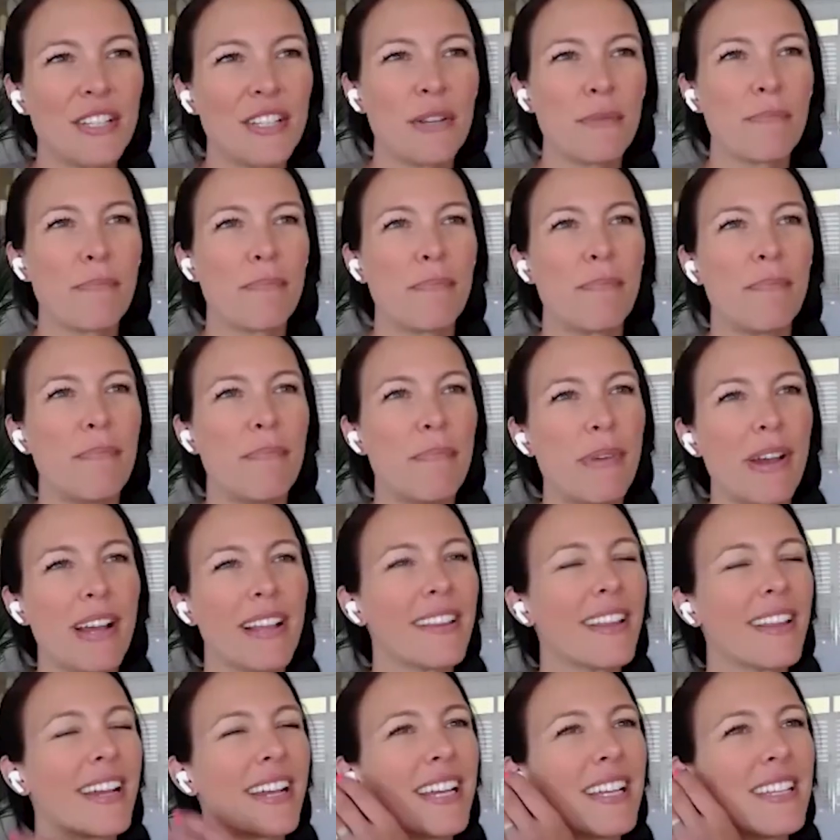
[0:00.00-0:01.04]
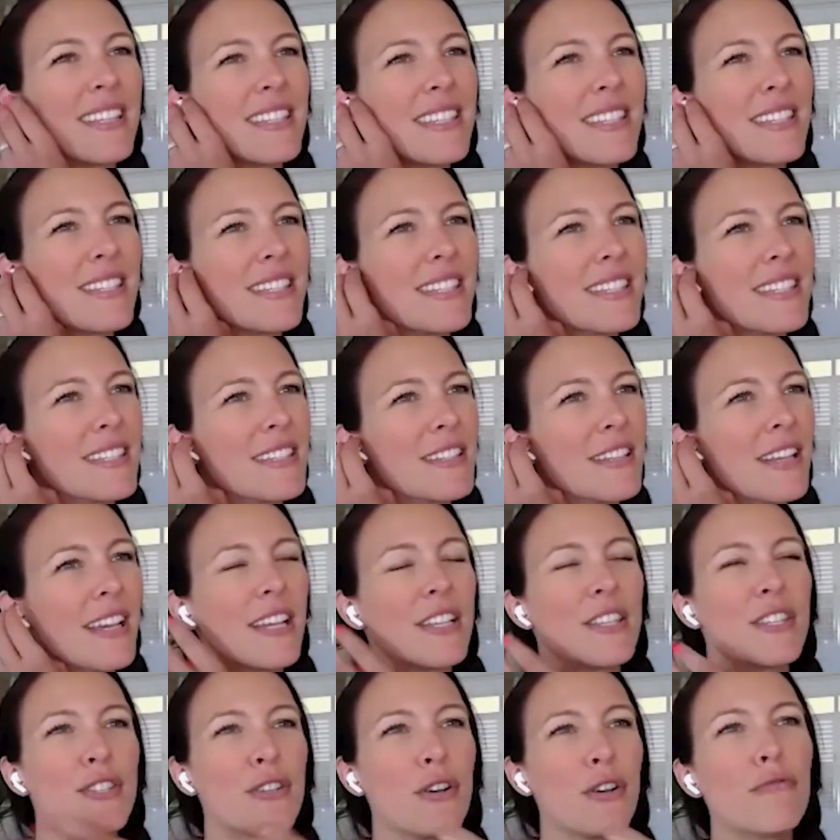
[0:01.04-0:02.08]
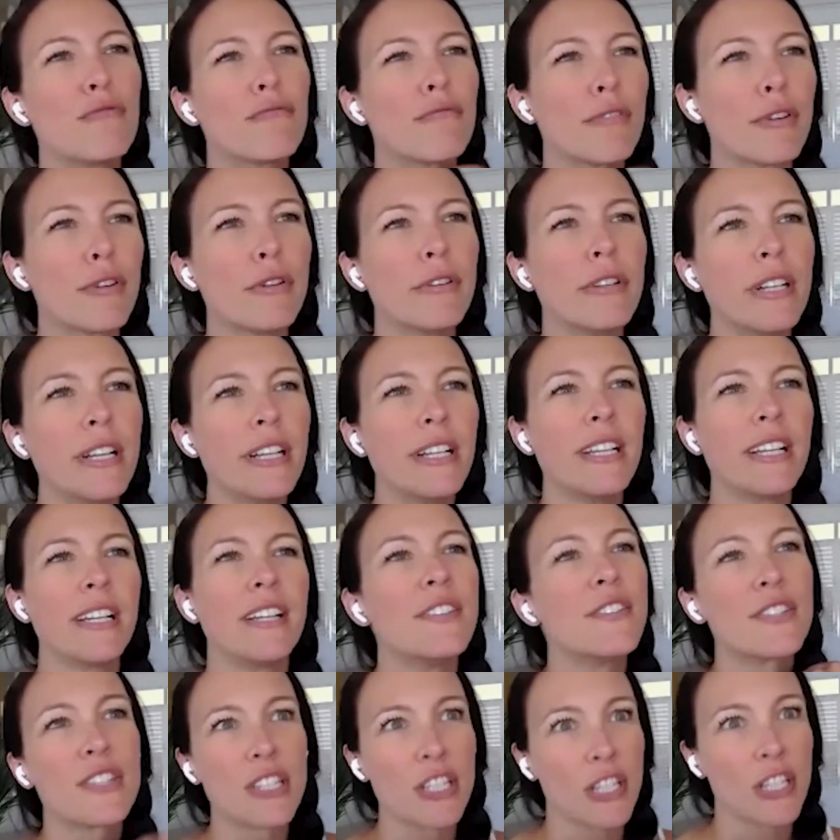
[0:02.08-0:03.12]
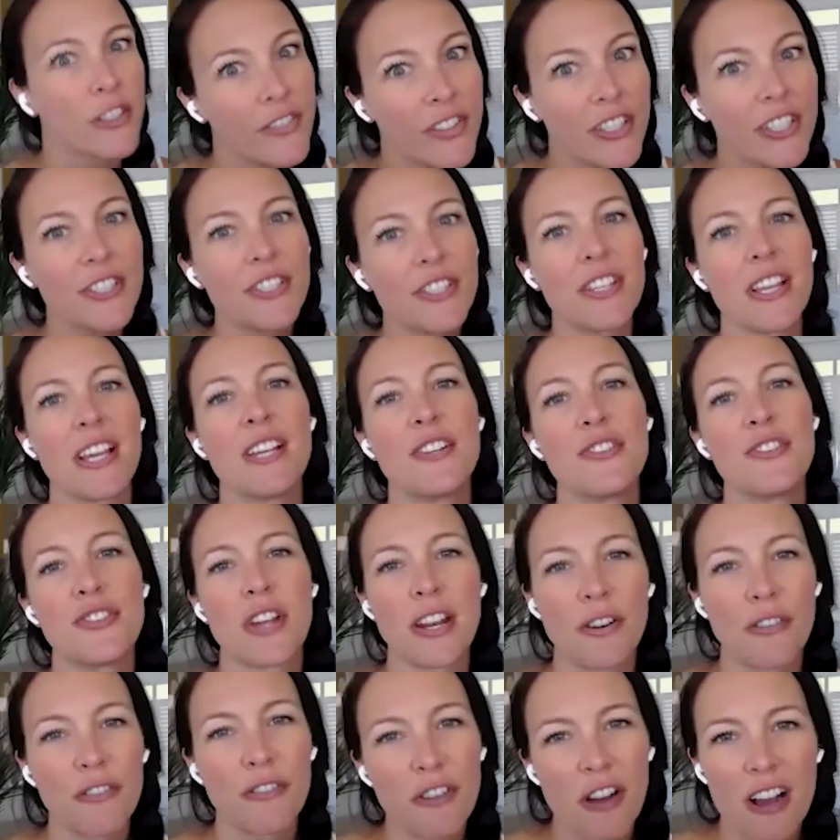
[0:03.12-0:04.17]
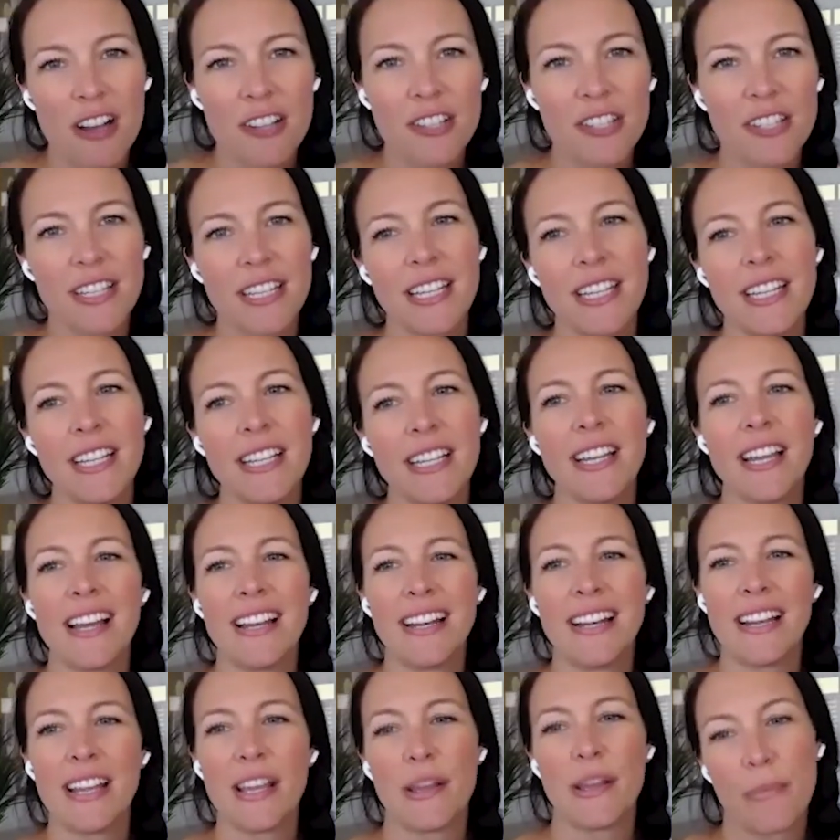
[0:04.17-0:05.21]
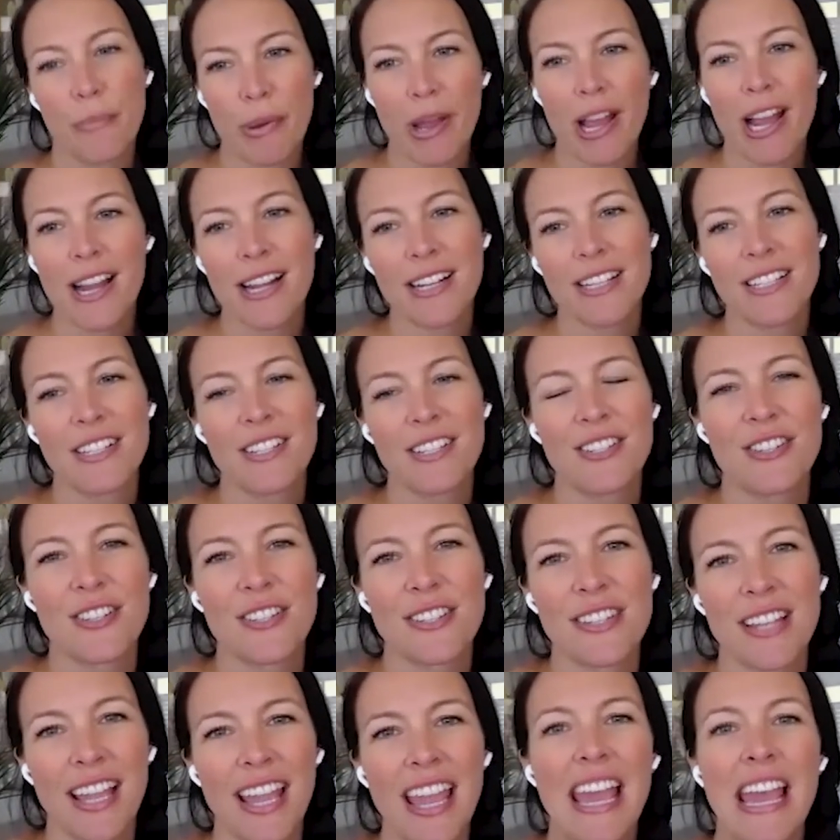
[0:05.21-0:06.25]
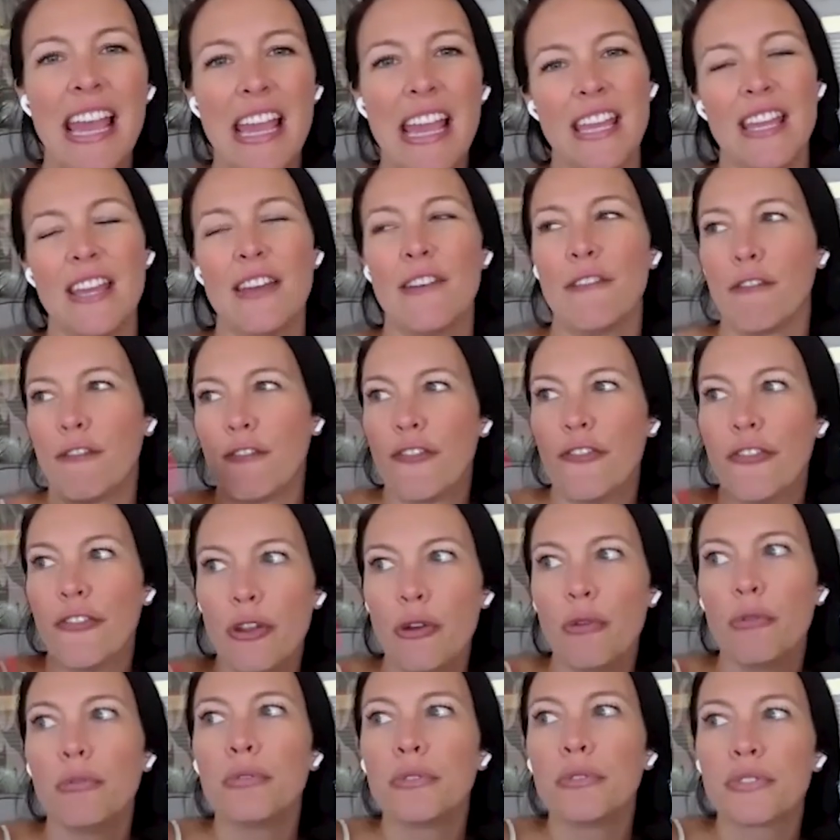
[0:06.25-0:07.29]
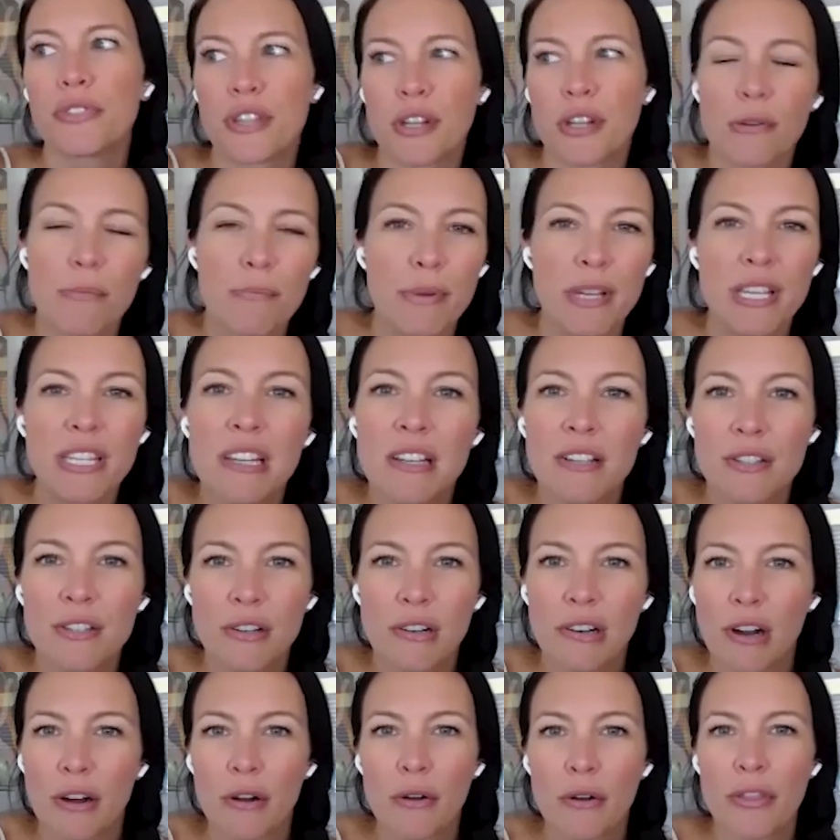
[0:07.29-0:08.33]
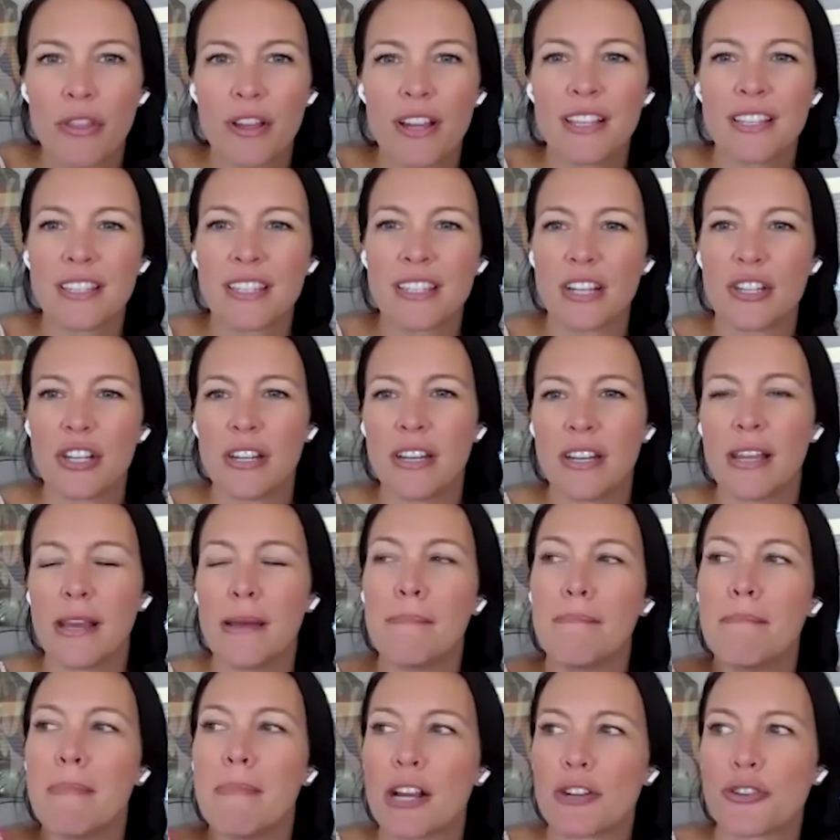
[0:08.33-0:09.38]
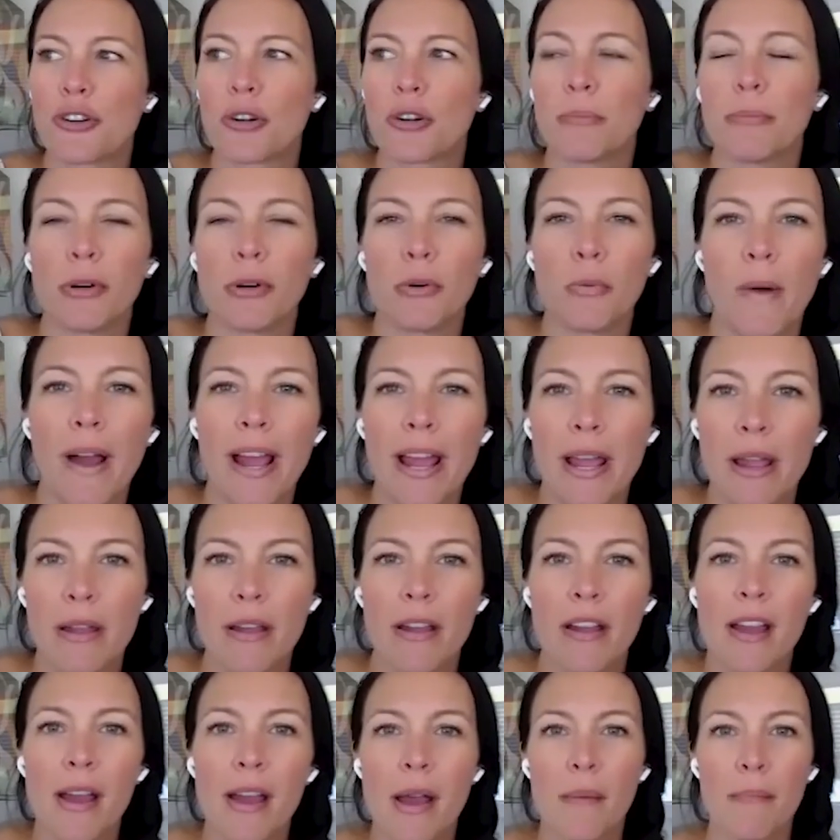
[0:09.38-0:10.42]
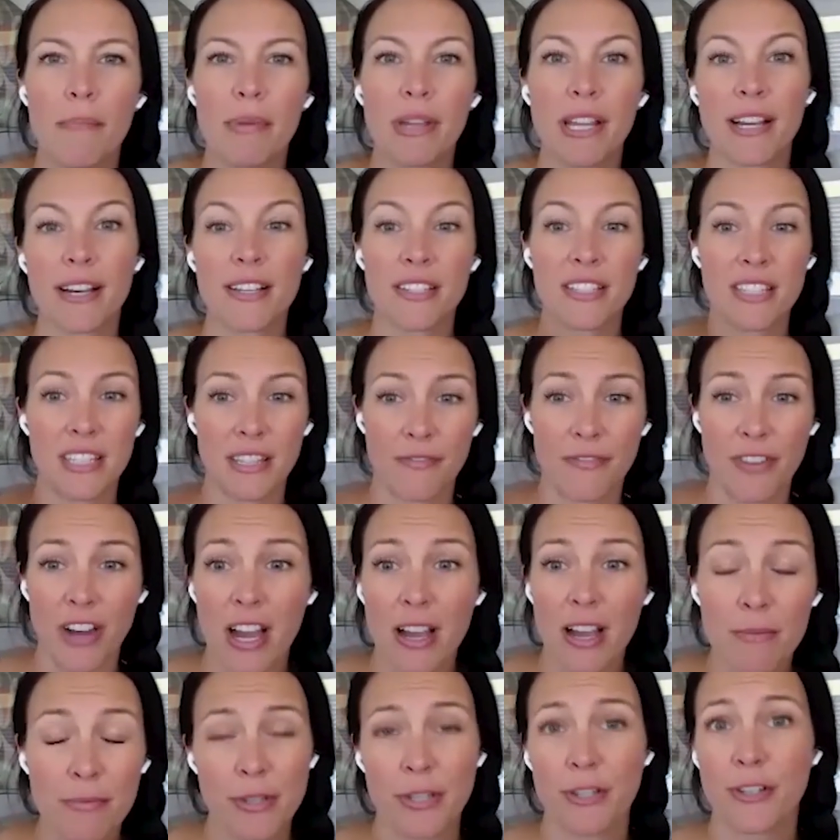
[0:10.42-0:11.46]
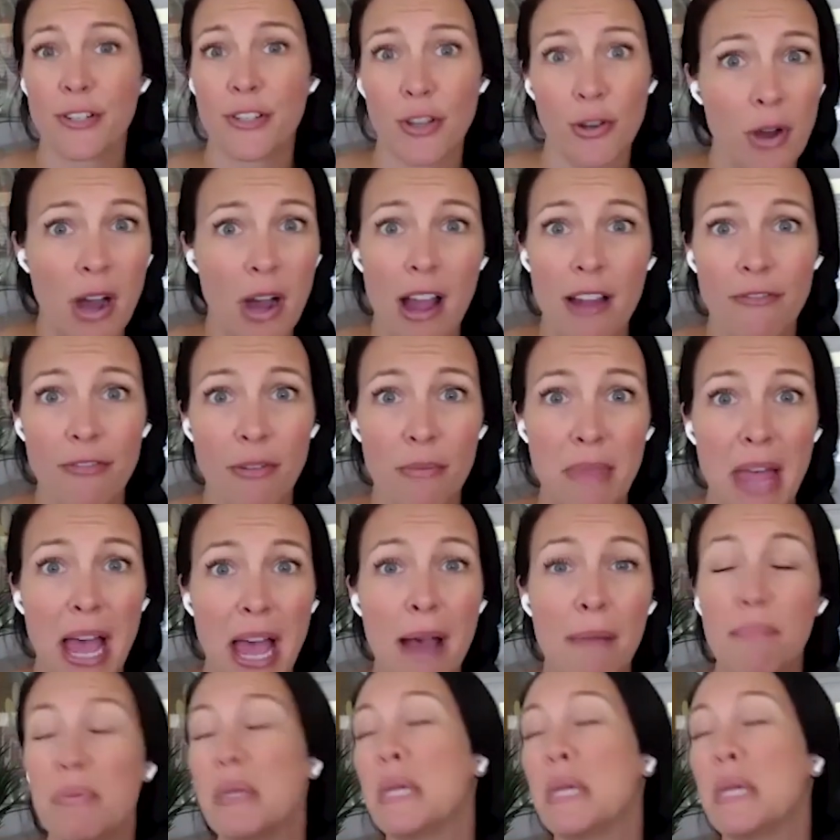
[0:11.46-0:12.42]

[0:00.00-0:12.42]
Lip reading: a, like, it's so rooted in service and generosity and impact. It's just like, it fuels your business growth in such an immeasurable way, because the vibes are so high from that.